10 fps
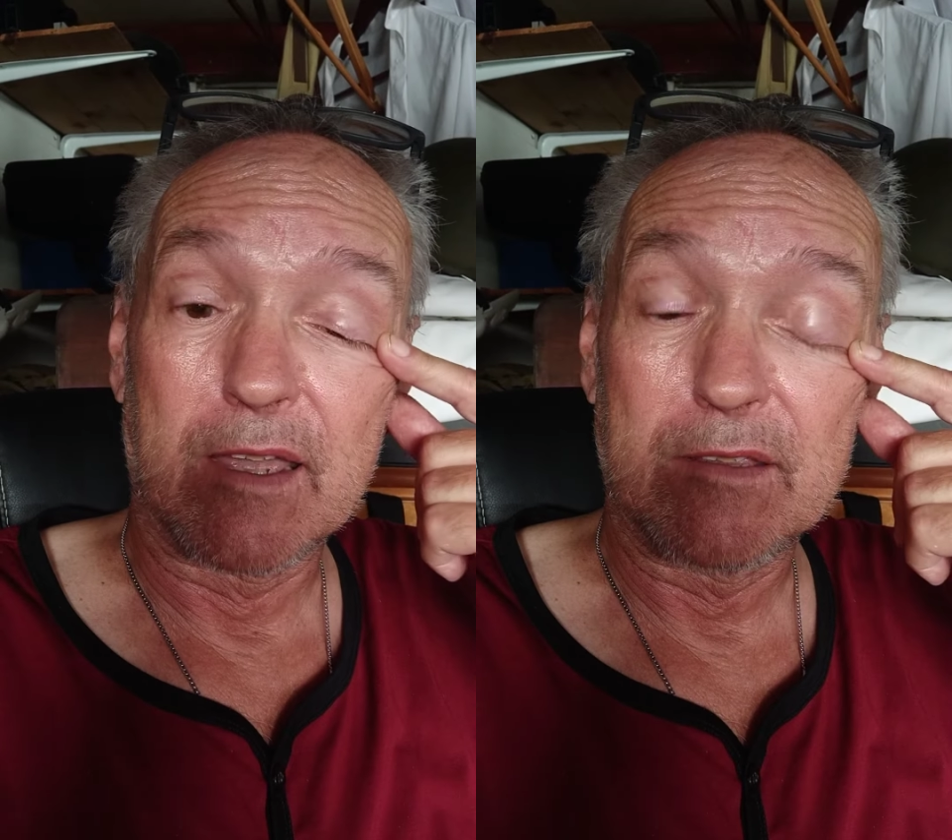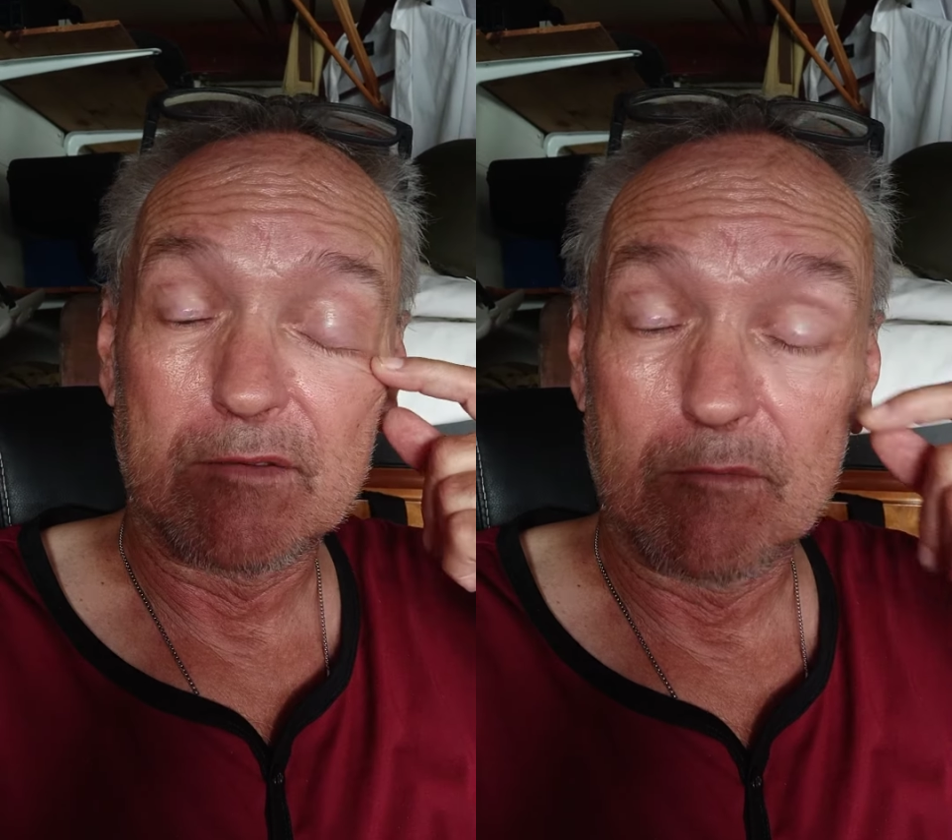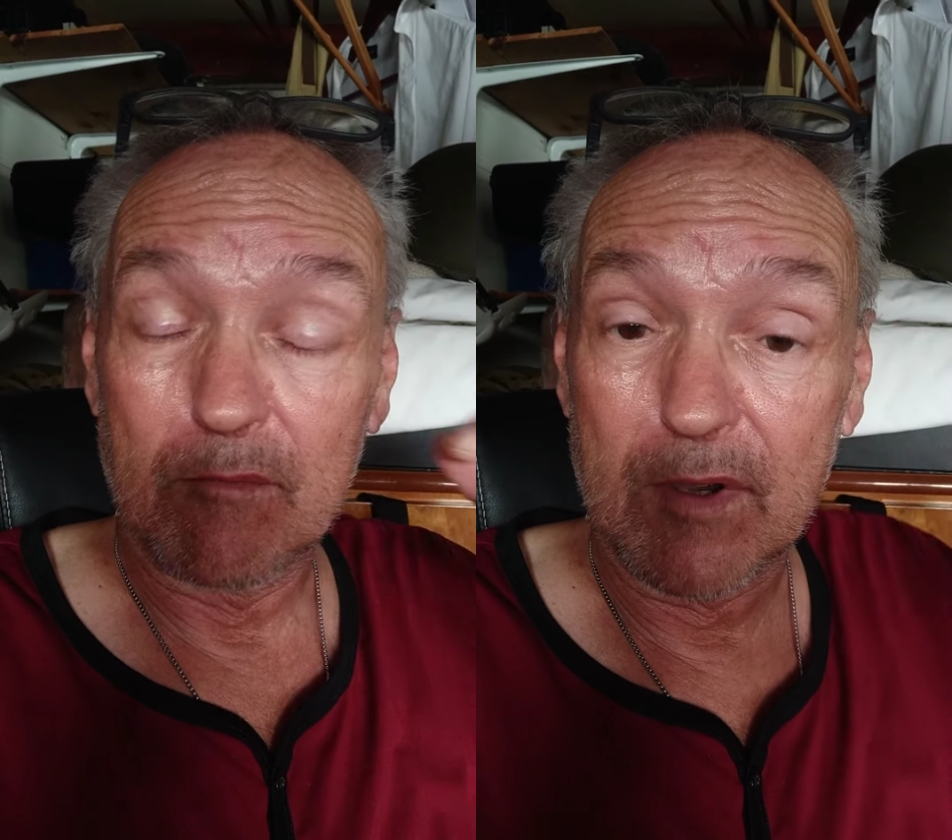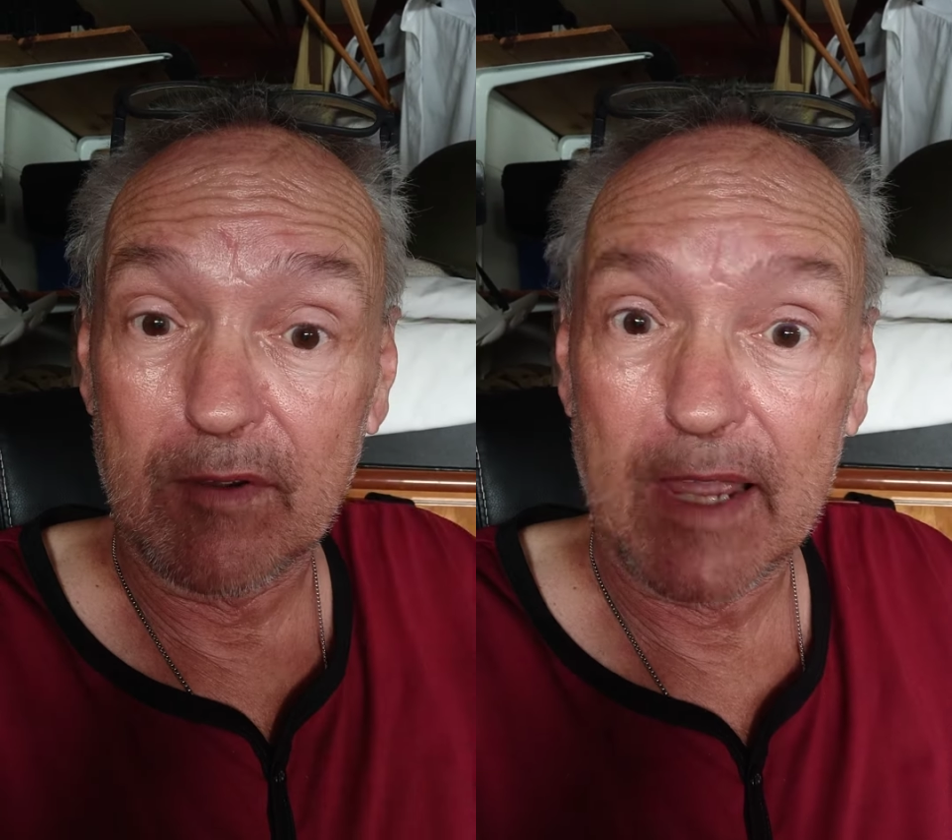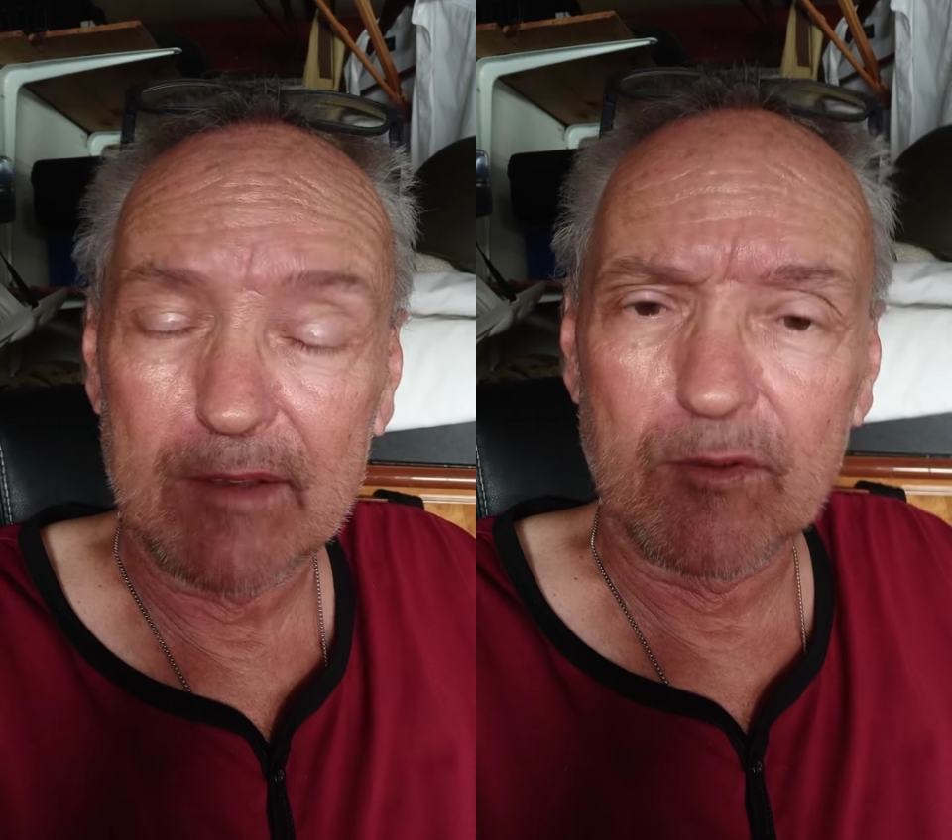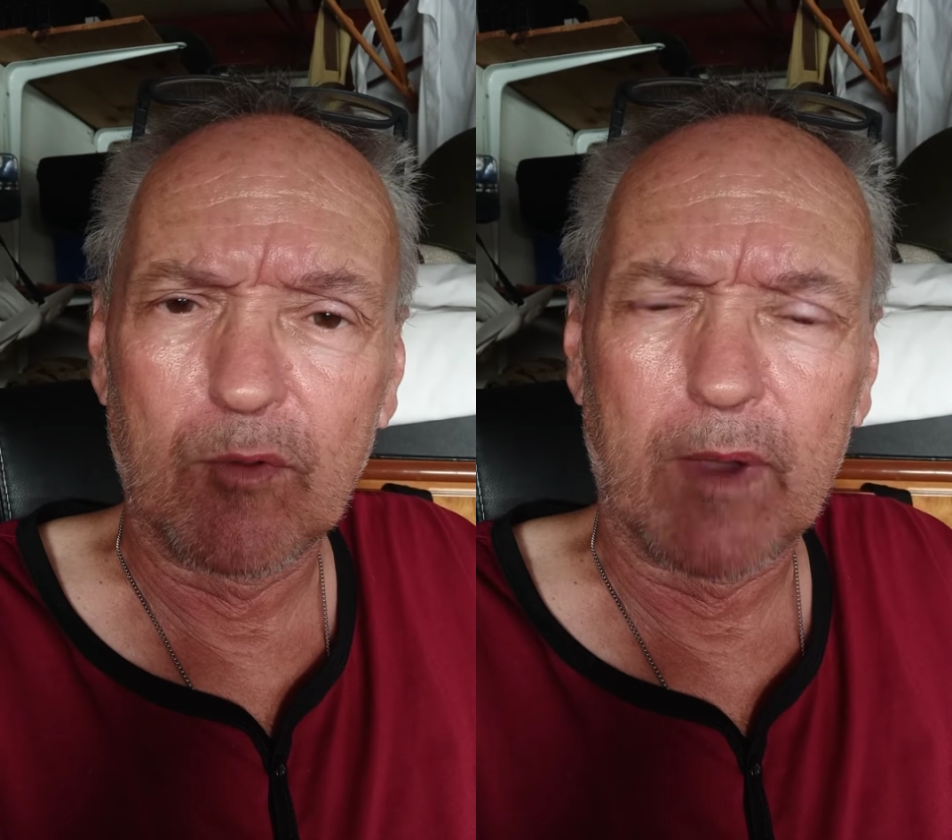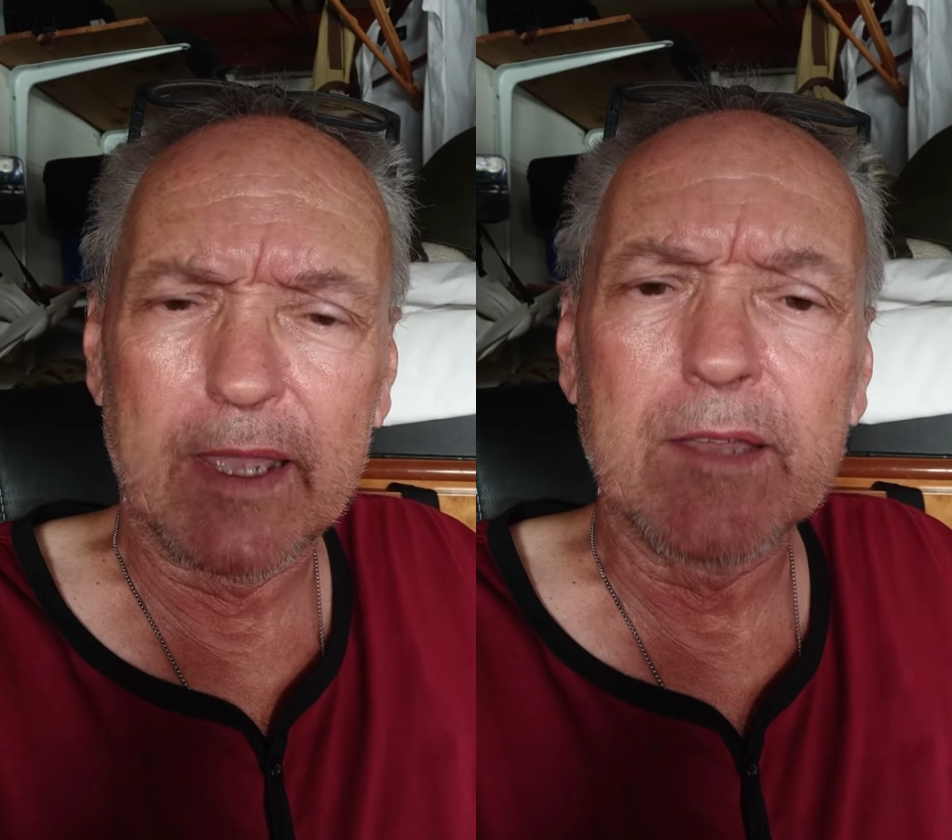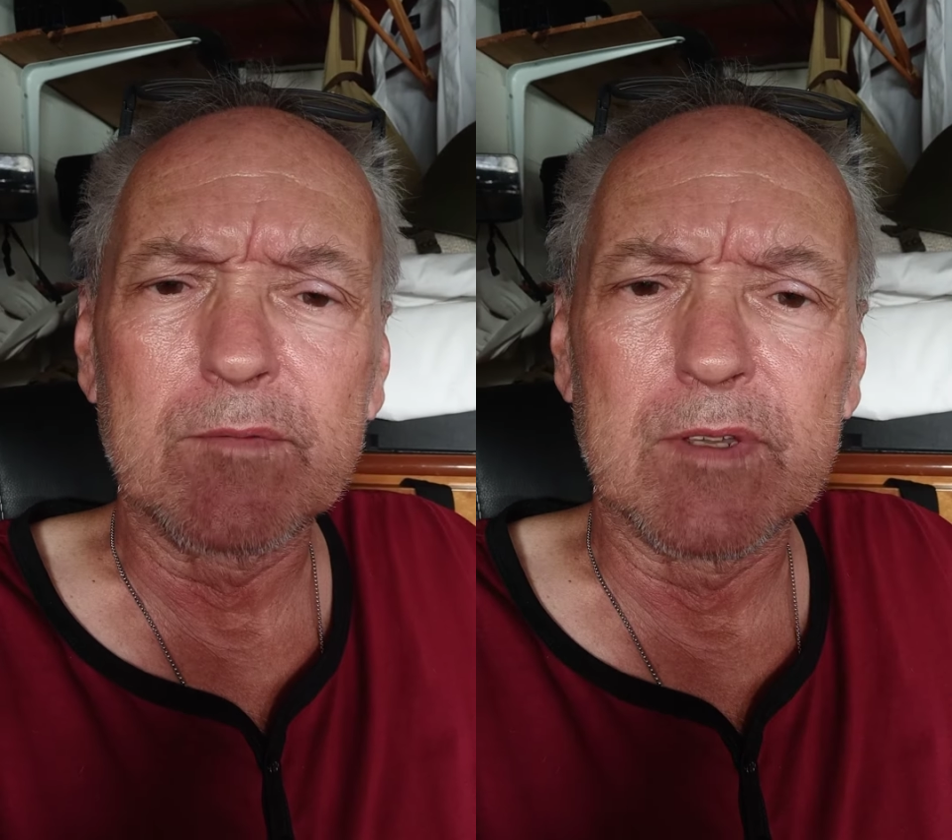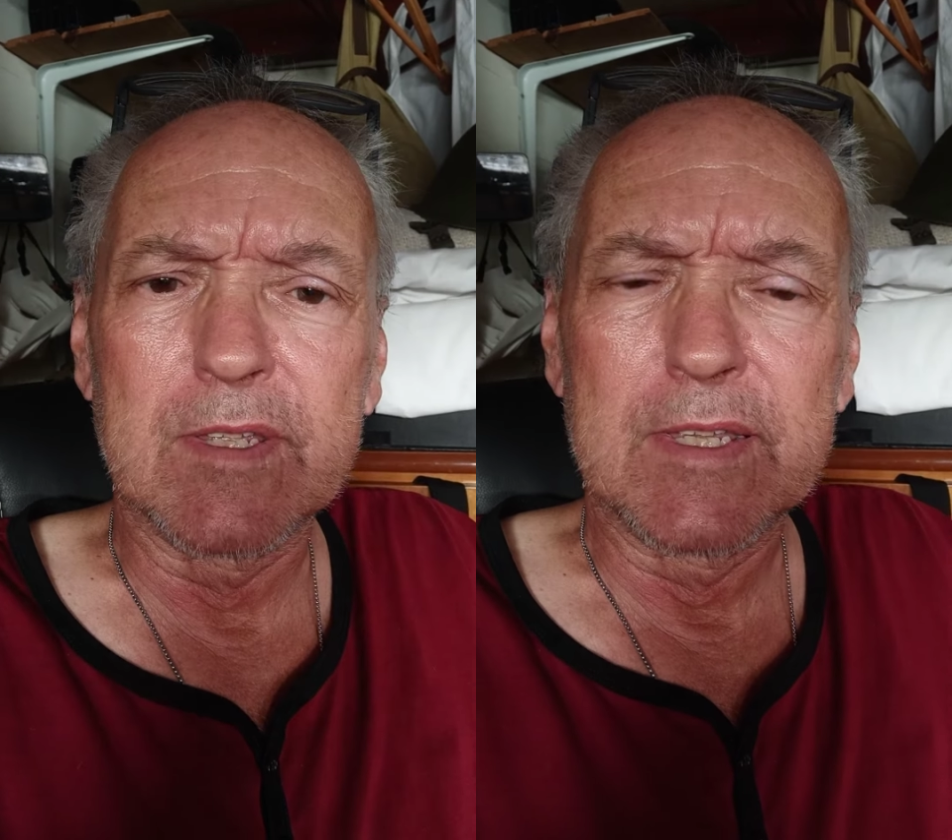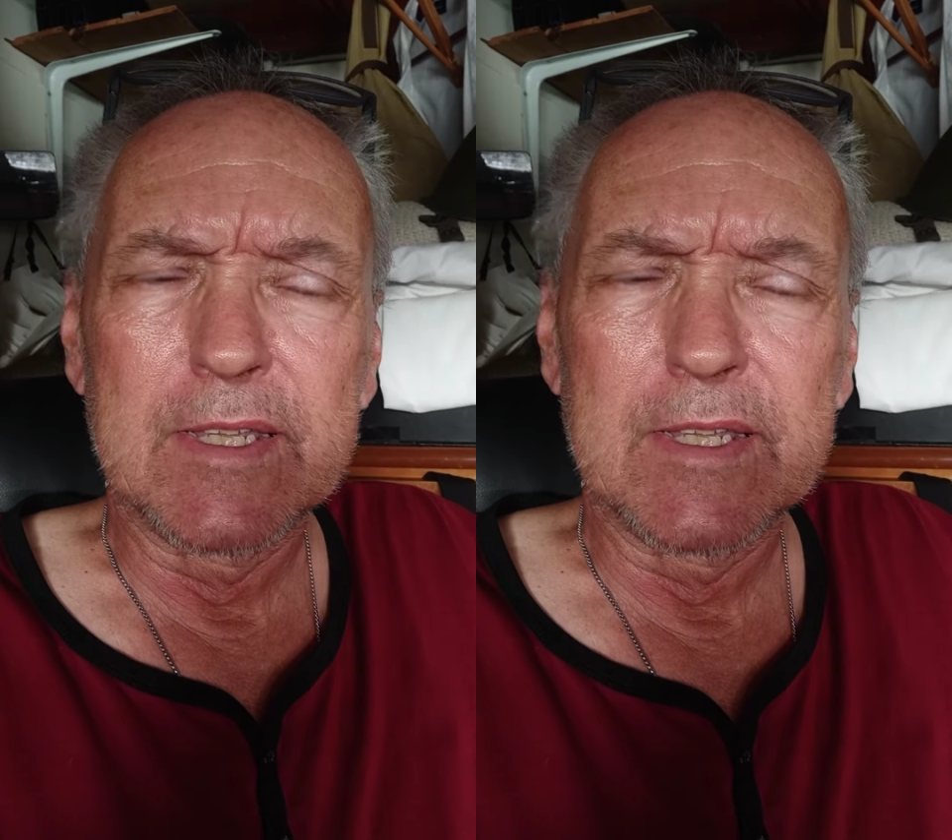I create all my own.